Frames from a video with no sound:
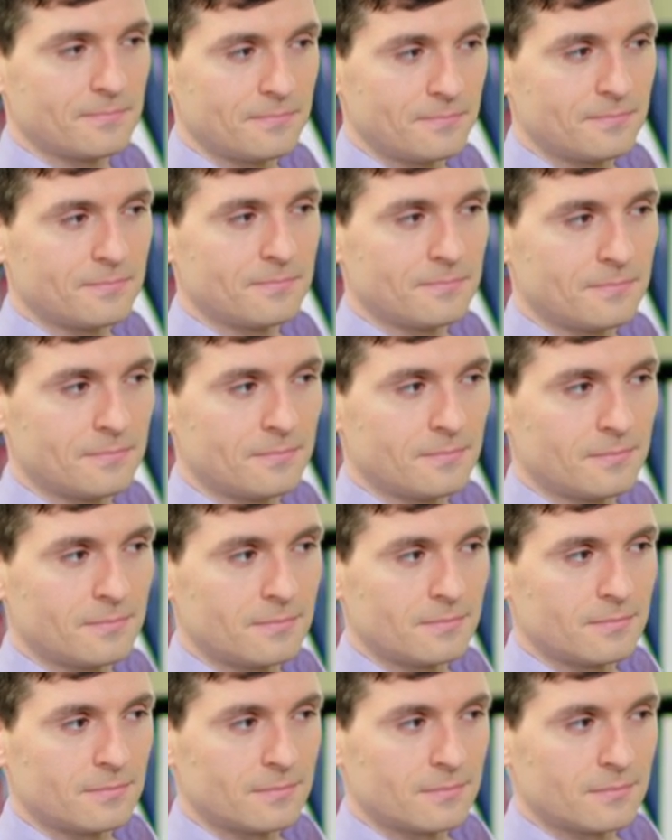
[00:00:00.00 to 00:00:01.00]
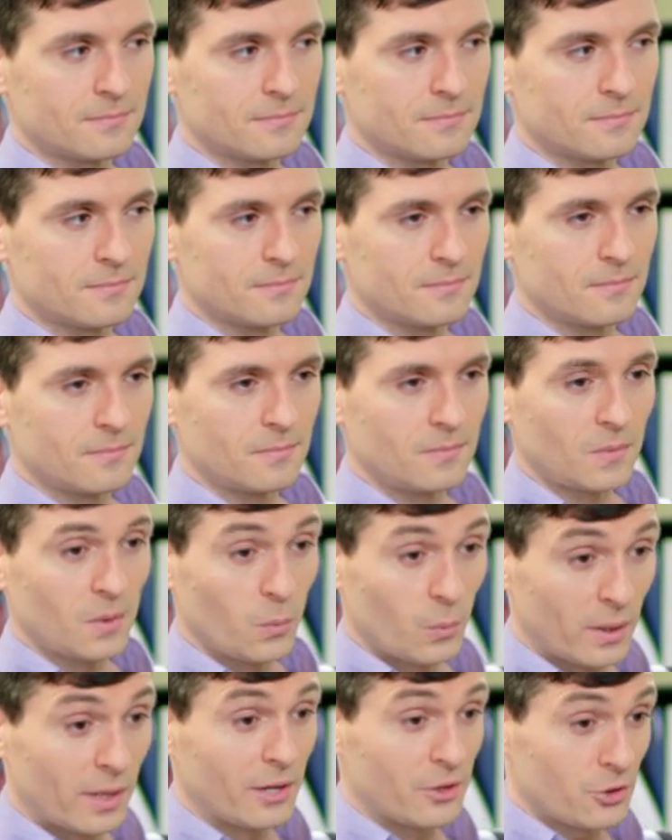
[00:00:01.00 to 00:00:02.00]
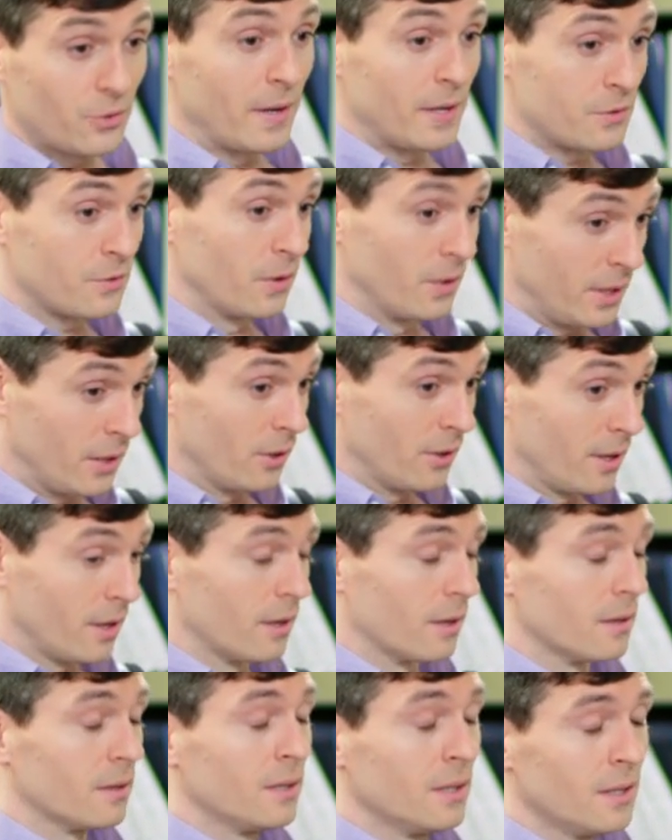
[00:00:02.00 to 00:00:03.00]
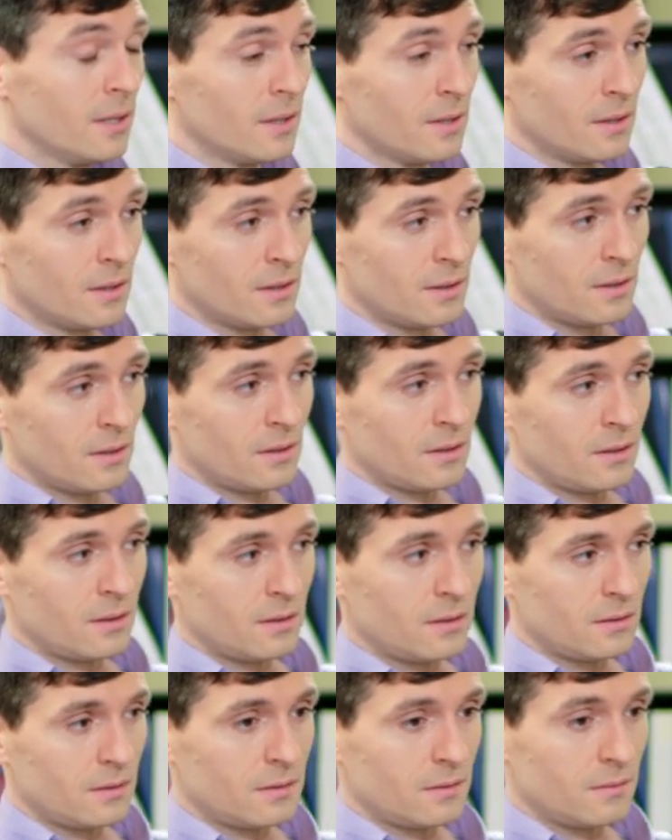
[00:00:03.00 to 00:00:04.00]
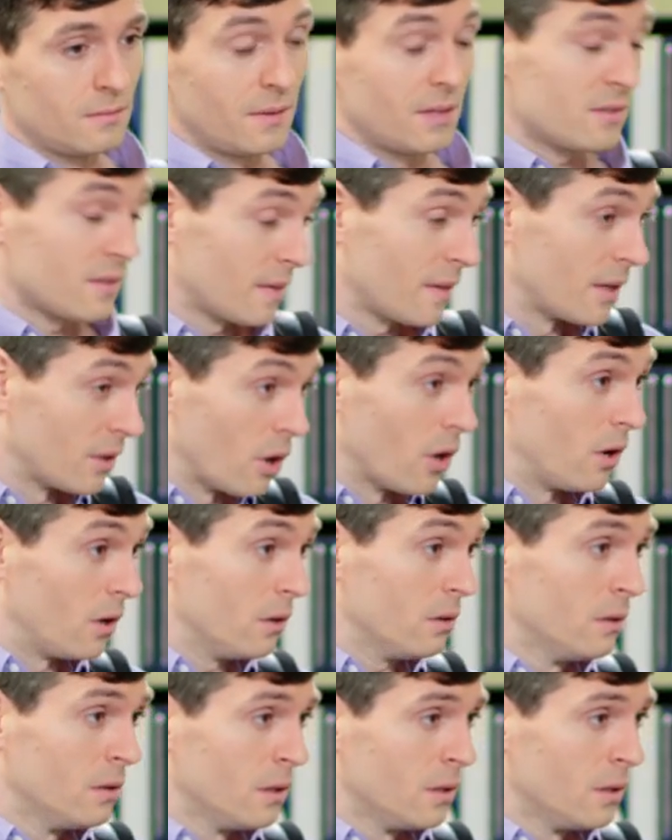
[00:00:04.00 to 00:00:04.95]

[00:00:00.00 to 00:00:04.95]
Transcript: When'd you get it, like a month ago? When I transferred here, yeah. What did the shop say? They said they'd call.